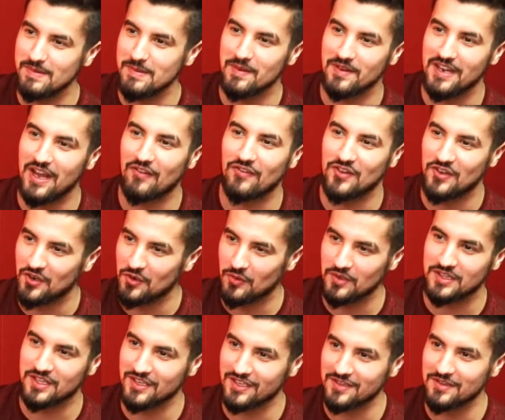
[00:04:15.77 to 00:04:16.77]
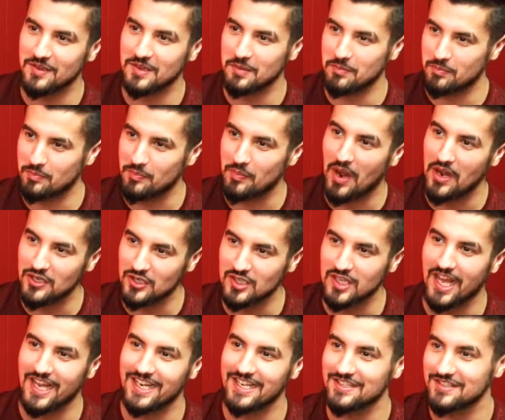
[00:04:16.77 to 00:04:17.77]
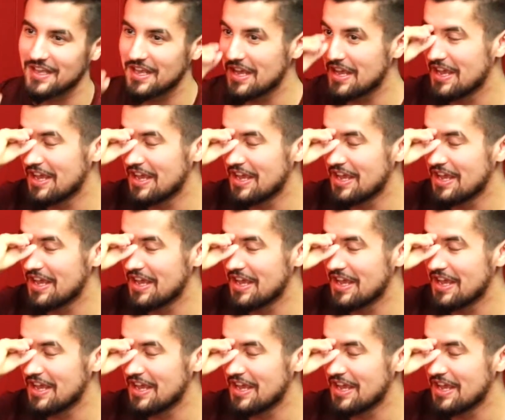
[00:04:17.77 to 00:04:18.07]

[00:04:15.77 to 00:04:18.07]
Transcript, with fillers: meme enough to know what the the punchline is.